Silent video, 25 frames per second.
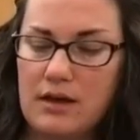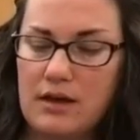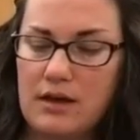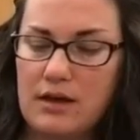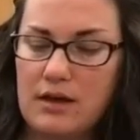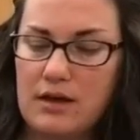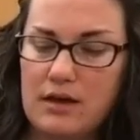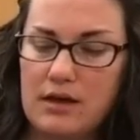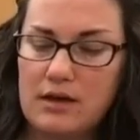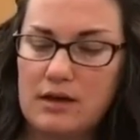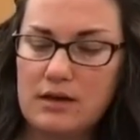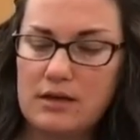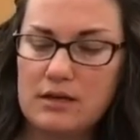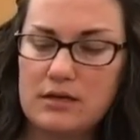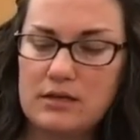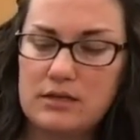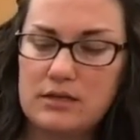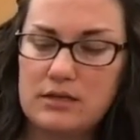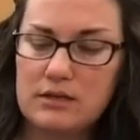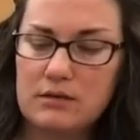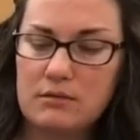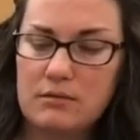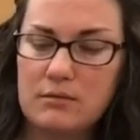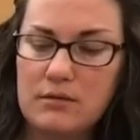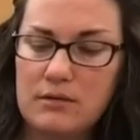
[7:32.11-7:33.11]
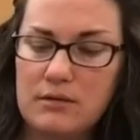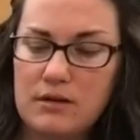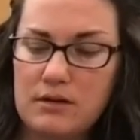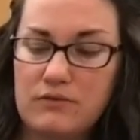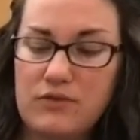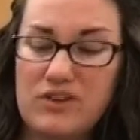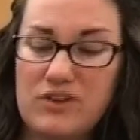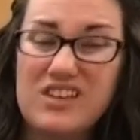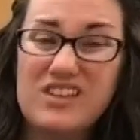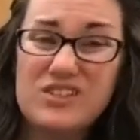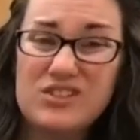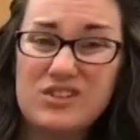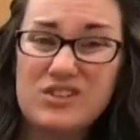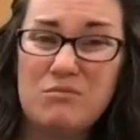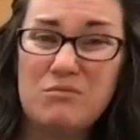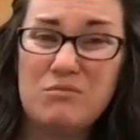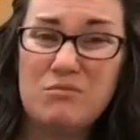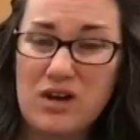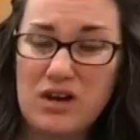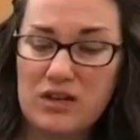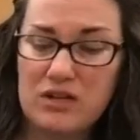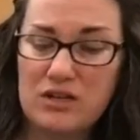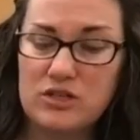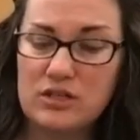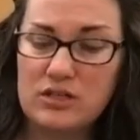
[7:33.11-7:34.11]
and if you get too
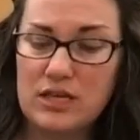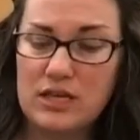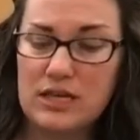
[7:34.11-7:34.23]
much,